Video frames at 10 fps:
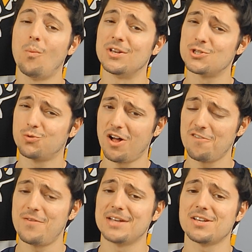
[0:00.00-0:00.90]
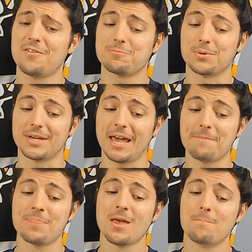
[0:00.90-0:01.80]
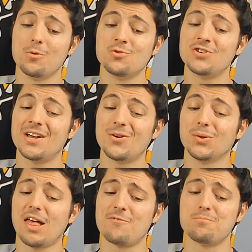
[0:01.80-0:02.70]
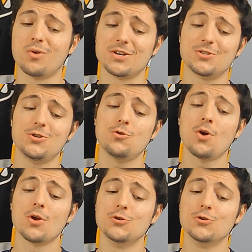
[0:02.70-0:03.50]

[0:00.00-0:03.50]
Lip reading: Wins 12 face-offs per game. Boone Jenner, 11.2.